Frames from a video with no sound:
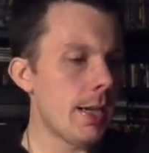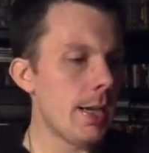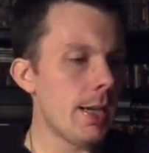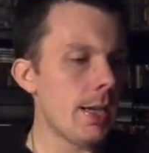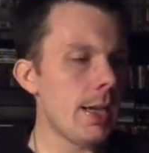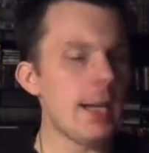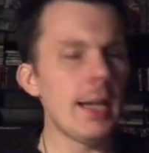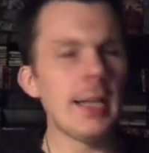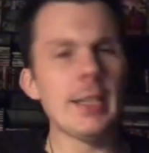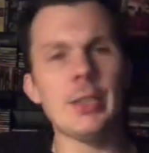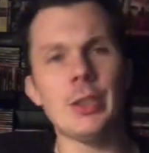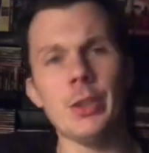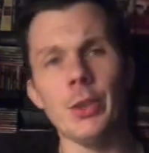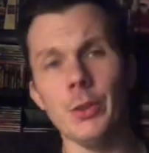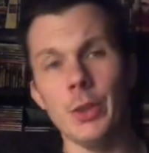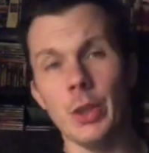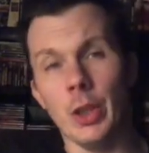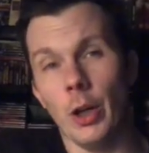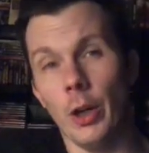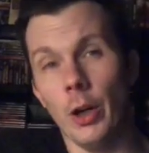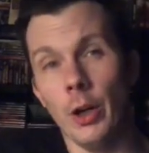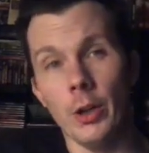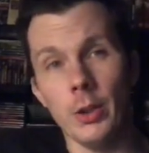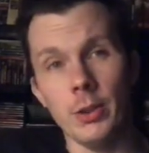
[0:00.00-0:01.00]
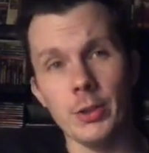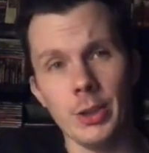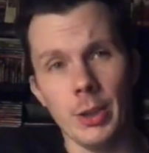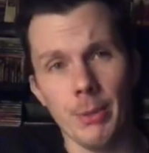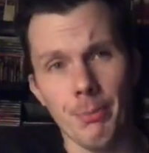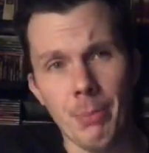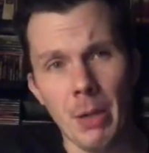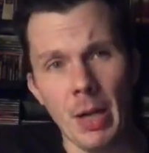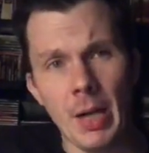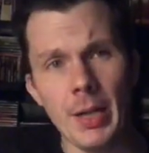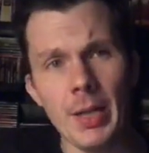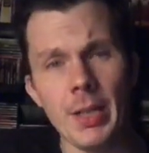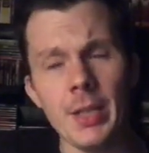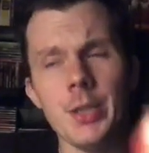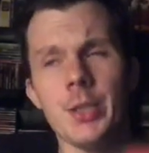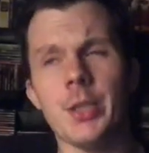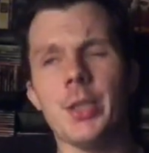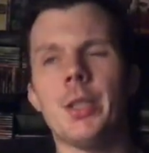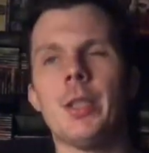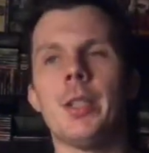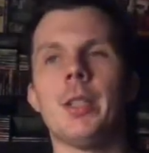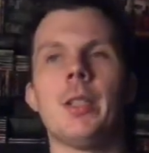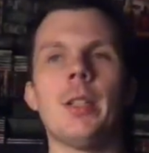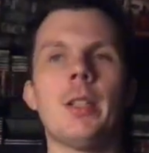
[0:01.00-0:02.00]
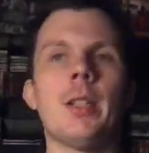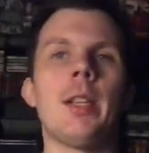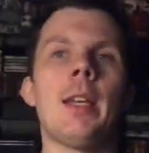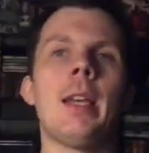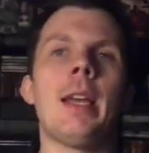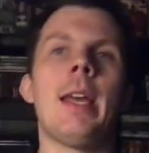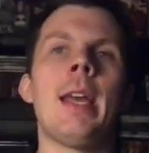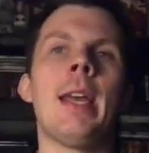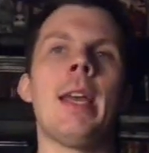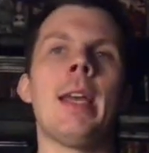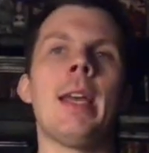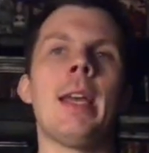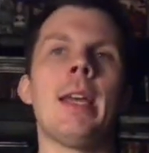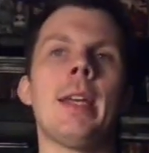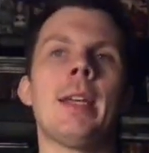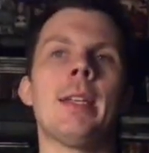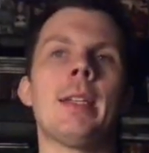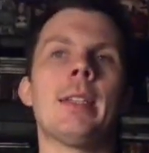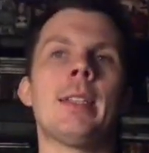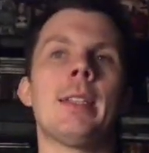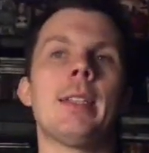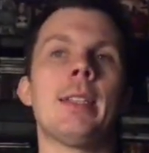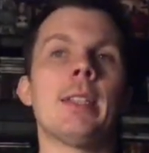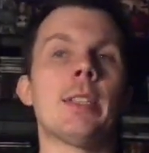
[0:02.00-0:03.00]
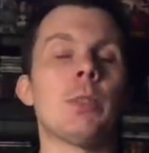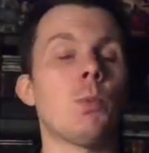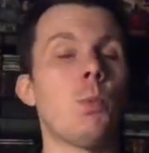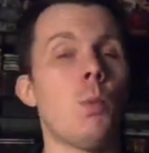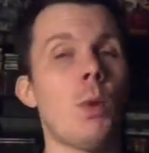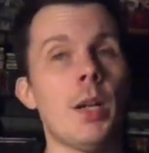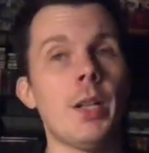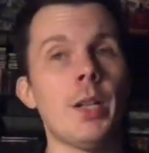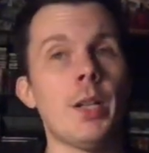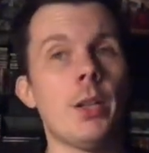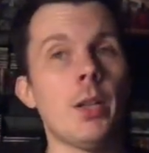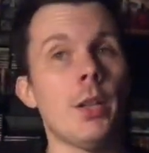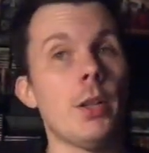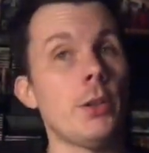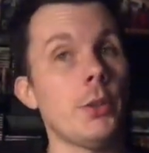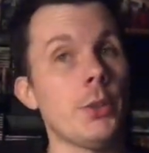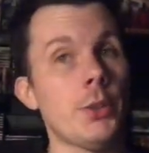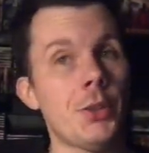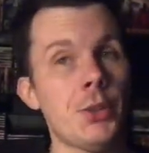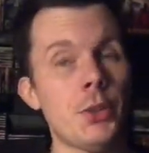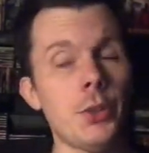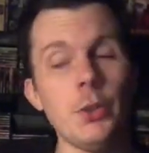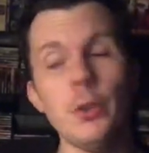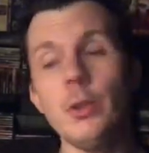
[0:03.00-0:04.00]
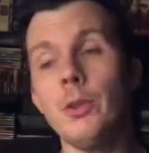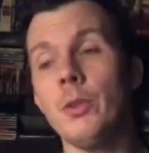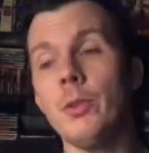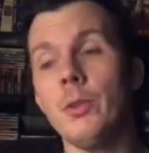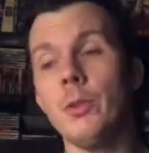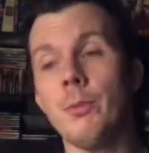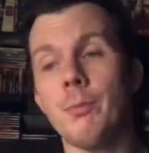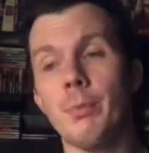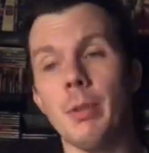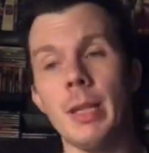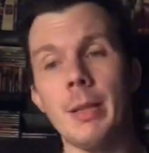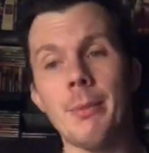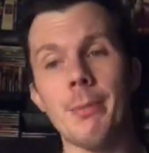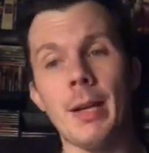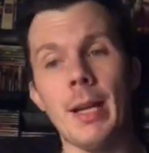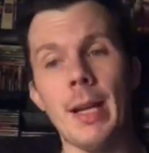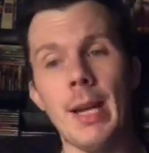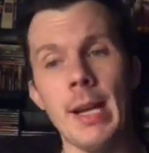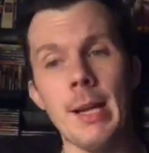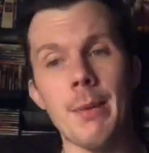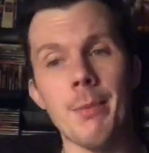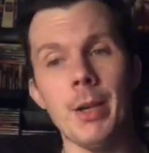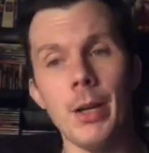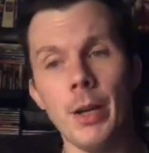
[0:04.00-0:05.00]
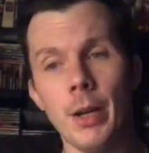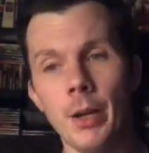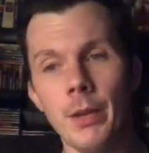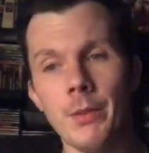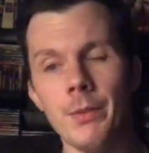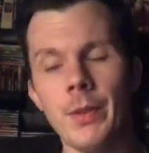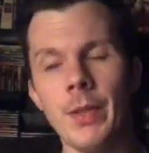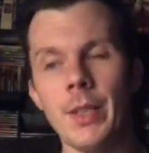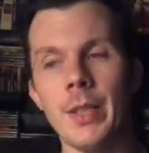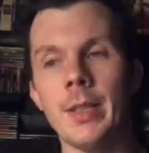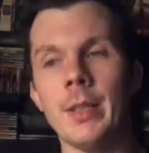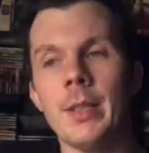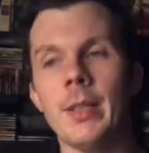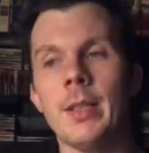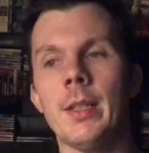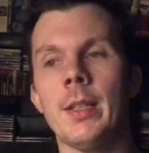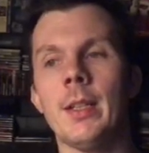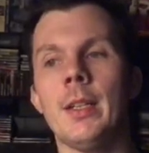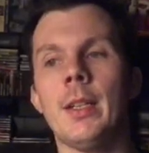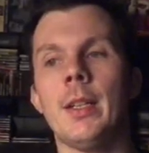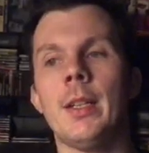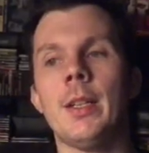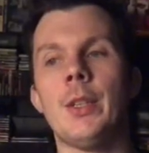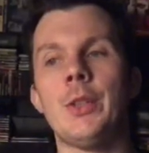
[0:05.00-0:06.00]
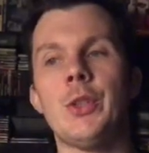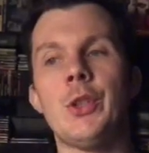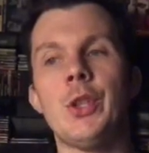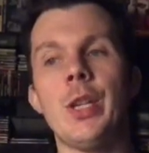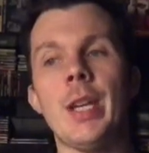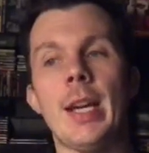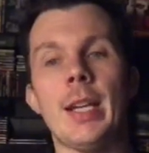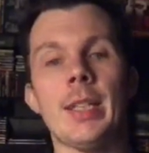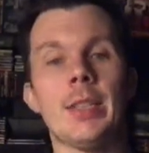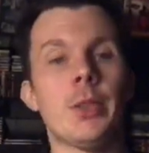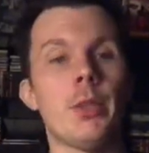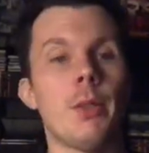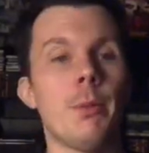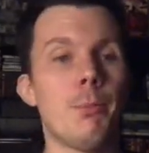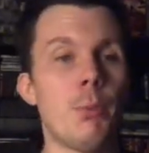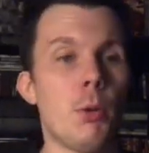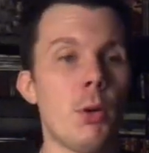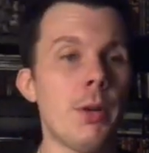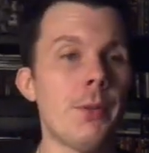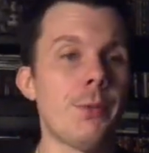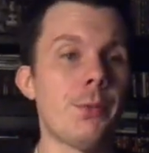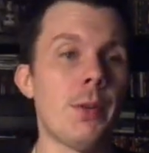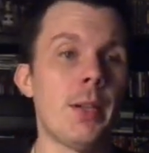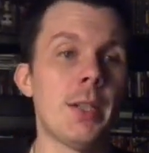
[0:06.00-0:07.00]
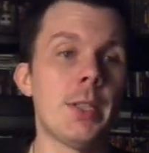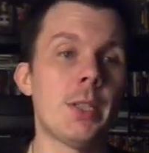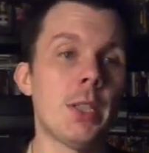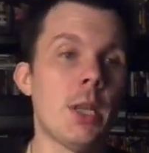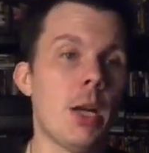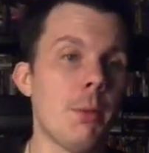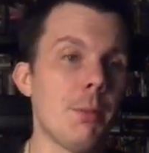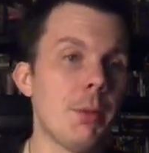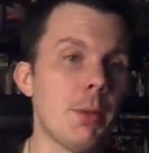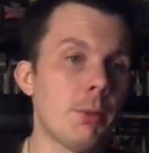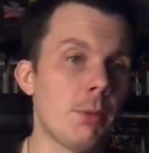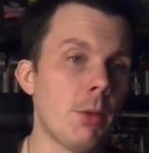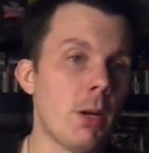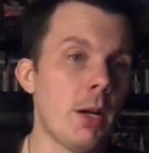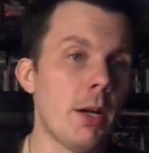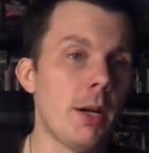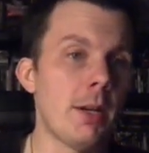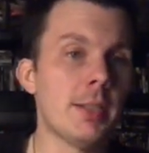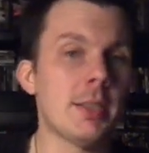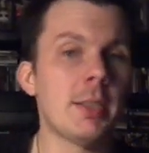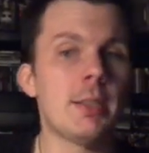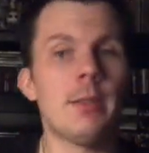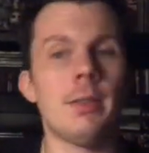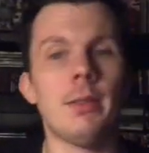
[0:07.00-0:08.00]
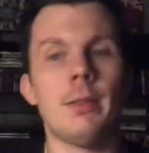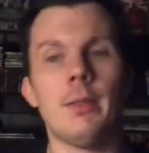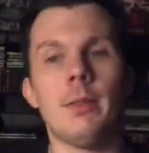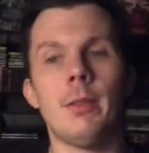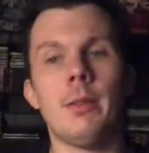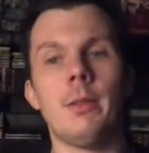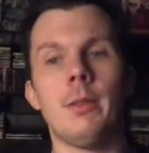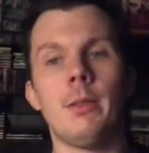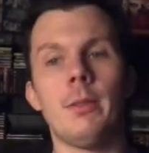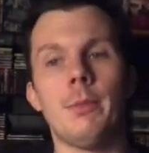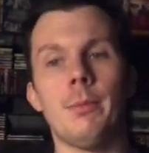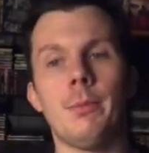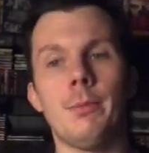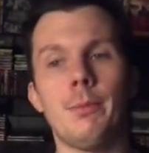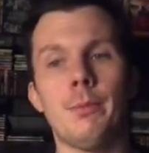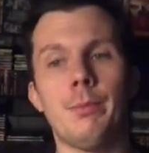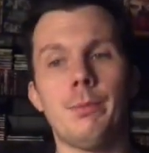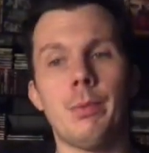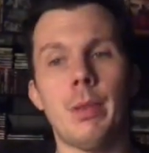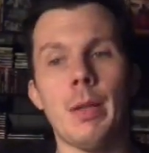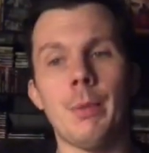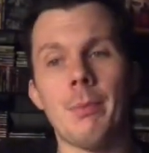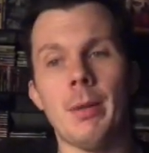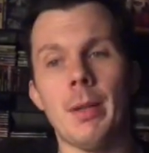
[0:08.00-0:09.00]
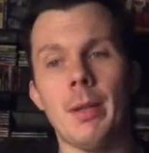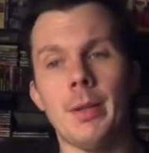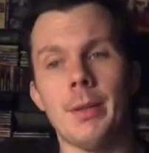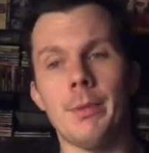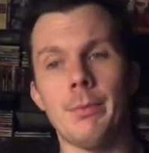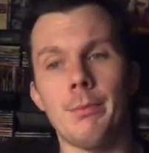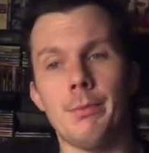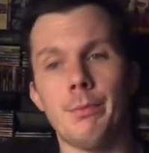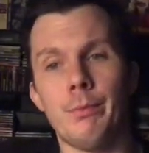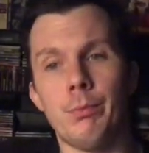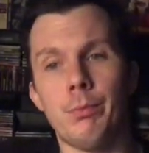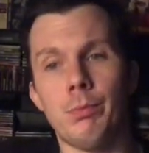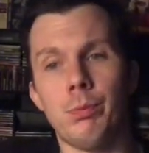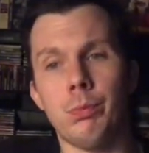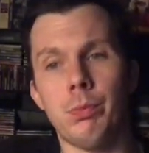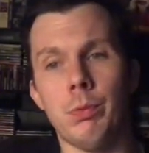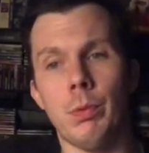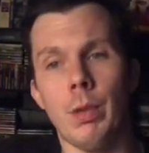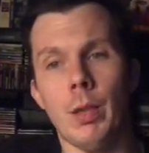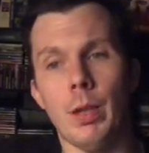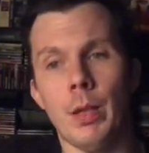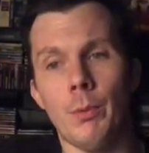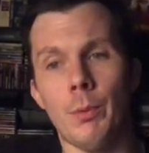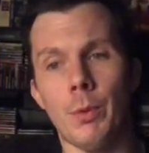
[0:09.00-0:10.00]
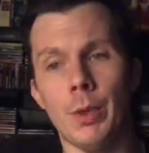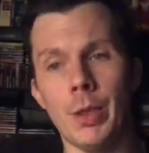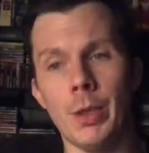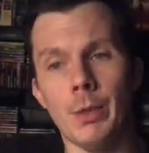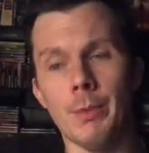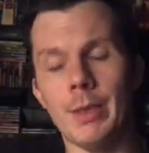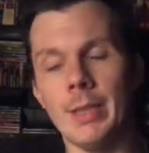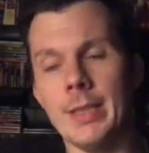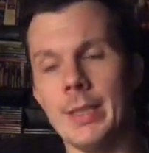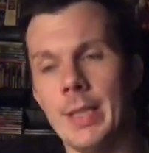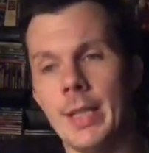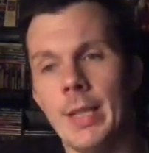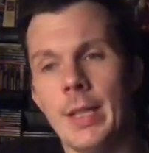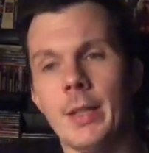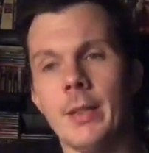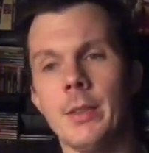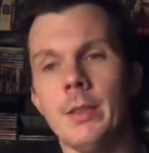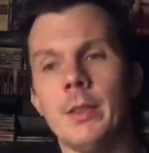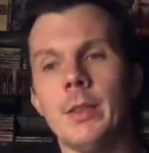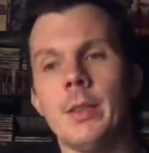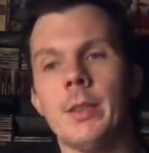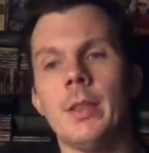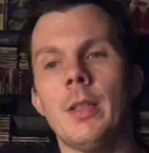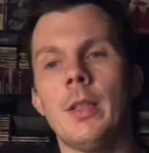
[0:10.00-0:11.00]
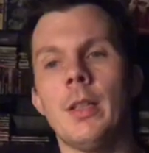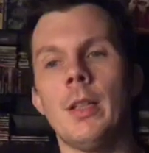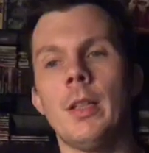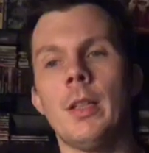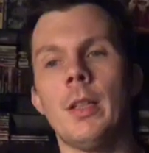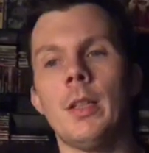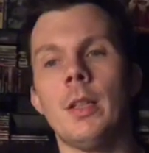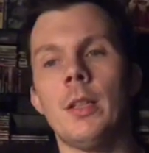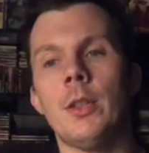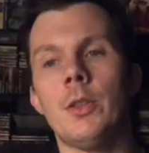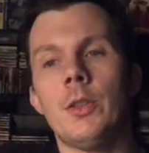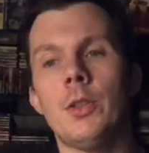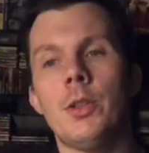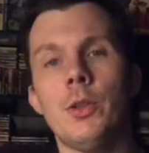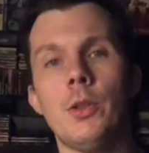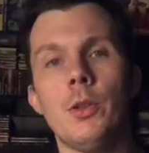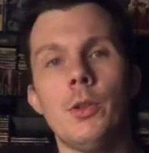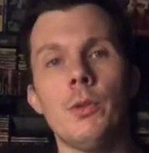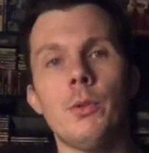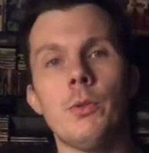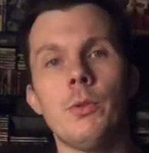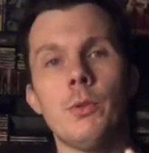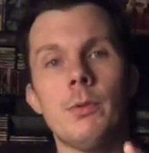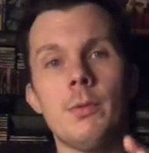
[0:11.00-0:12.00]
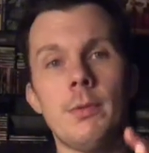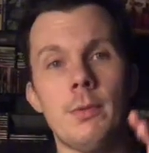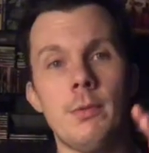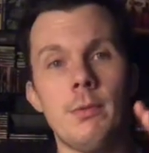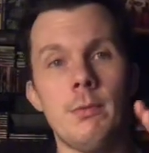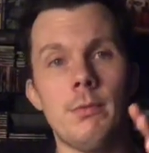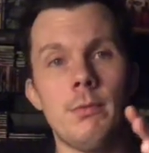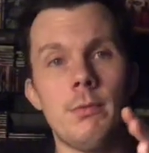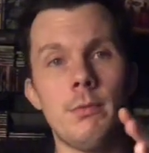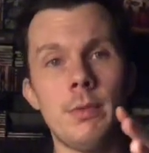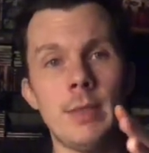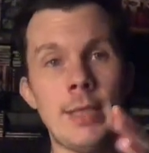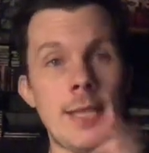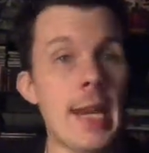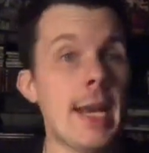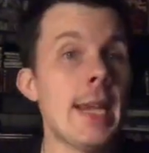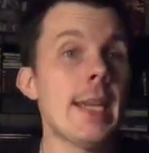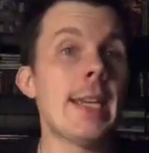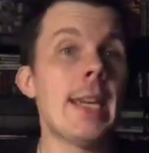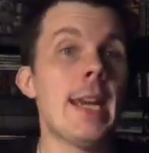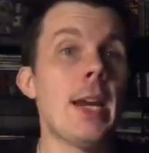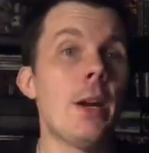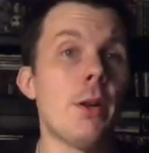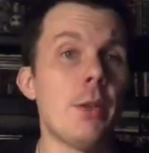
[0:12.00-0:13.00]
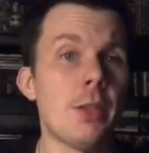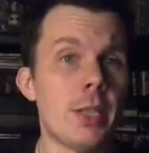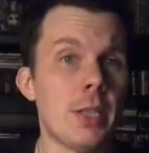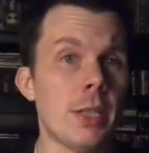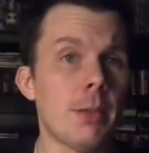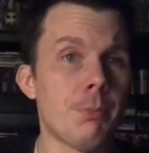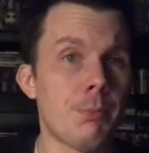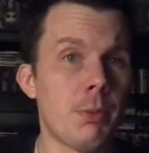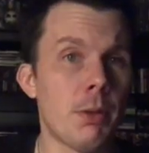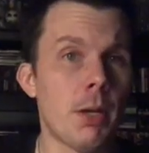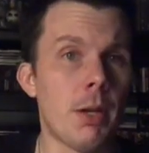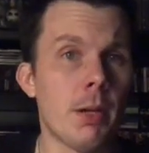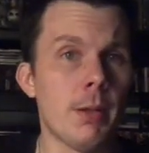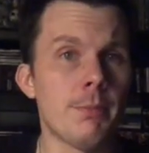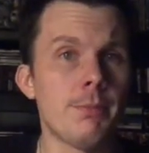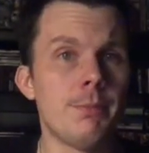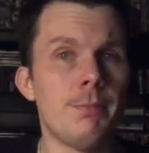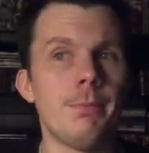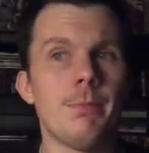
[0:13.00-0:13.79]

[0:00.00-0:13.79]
And so the girls are punished. And this one girl, Sue, played by Amy Irving, she asks her boyfriend, Tommy Ross, uh, played by uh, William Cattell, to take Carrie to the prom.